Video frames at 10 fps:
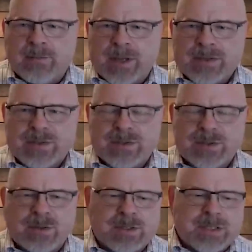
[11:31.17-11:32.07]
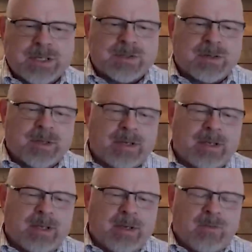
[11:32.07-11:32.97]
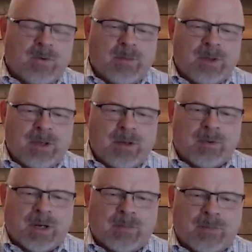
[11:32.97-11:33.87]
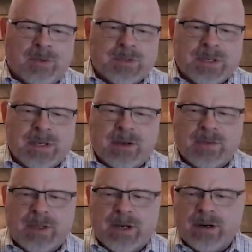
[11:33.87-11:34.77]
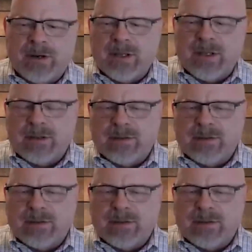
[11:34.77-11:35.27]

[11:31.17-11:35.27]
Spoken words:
care, pest control, et cetera. But one of them that you brought up was healthcare.